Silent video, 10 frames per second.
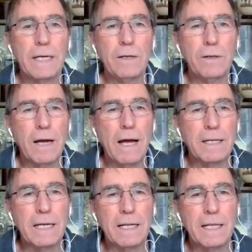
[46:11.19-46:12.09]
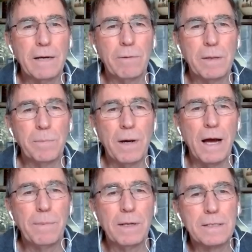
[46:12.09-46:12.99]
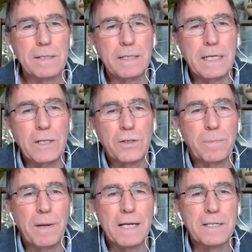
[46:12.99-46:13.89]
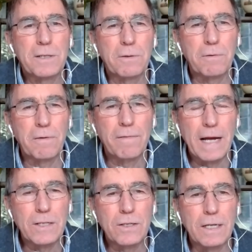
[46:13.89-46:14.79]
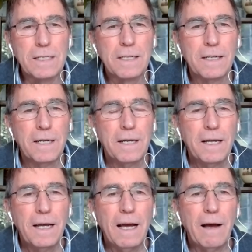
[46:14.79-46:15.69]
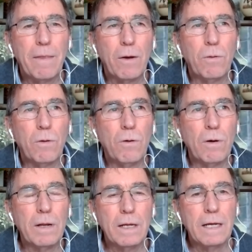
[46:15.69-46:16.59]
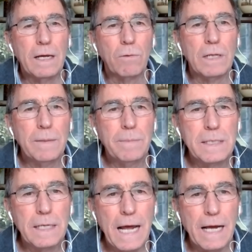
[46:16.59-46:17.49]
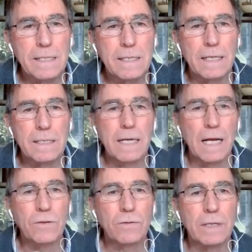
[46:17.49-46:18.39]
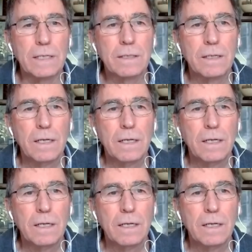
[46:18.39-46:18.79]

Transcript: You can't get in there with the Bible as a teacher, pastor, or evangelist, or limited access countries.